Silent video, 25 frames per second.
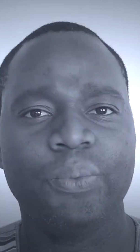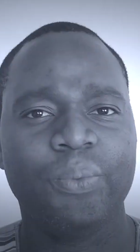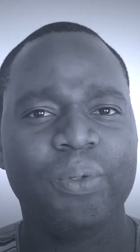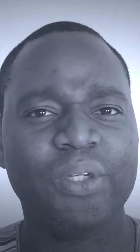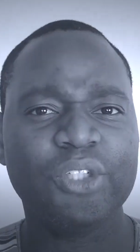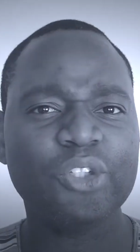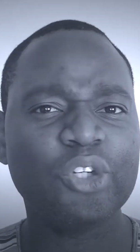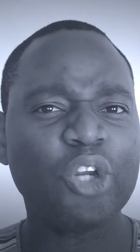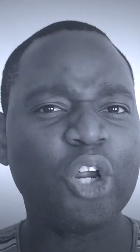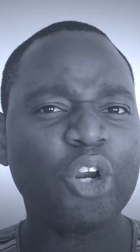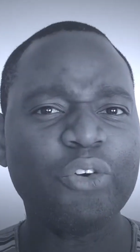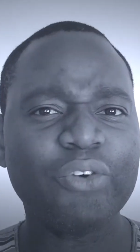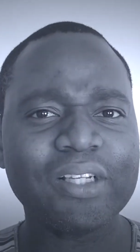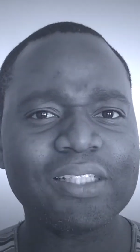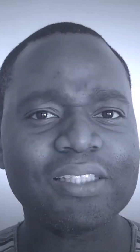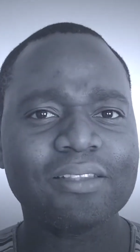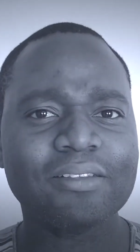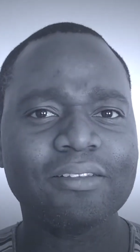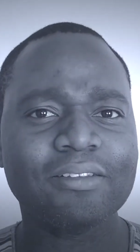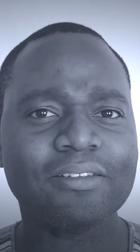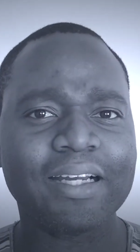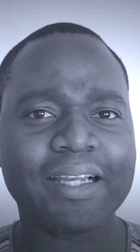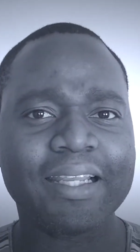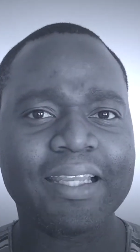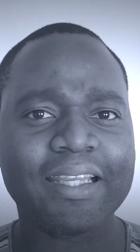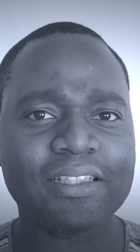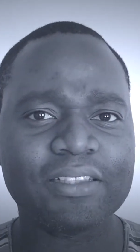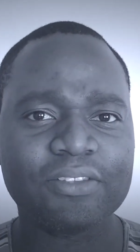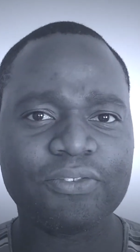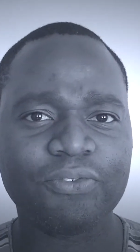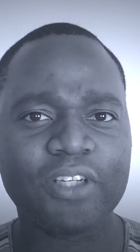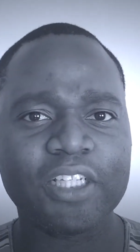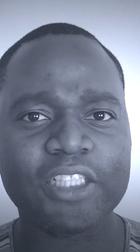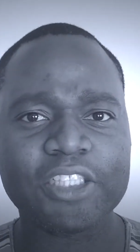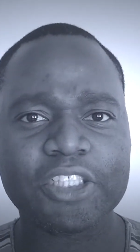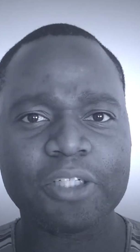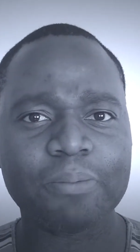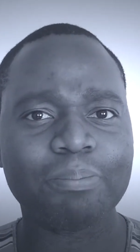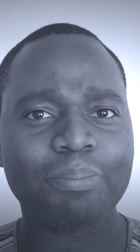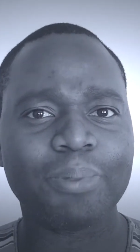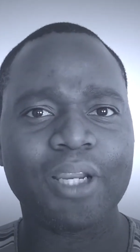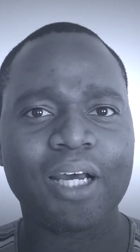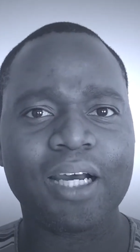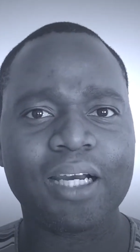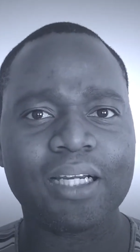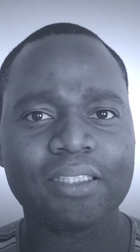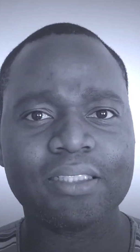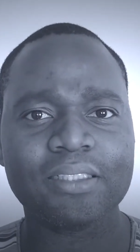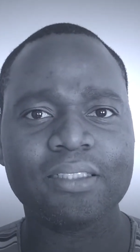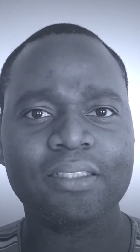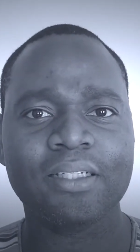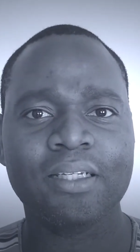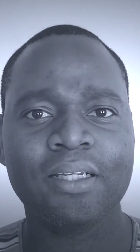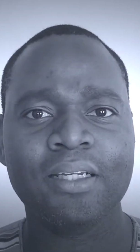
"We do not wrestle against flesh and blood,"